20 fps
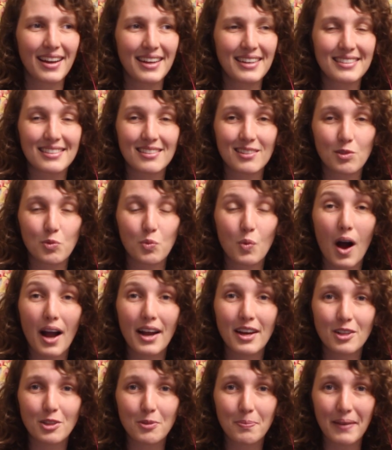He's this
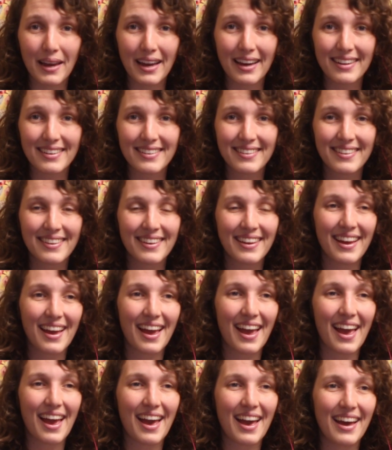wild man,
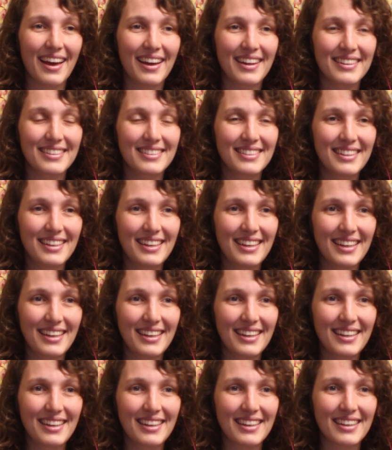and
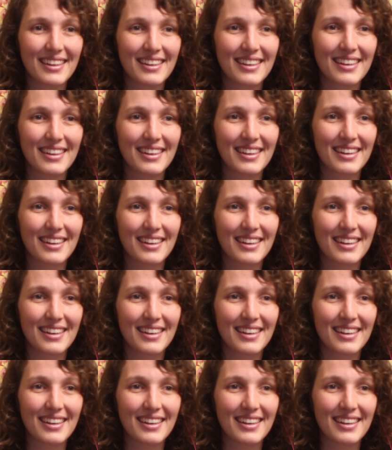he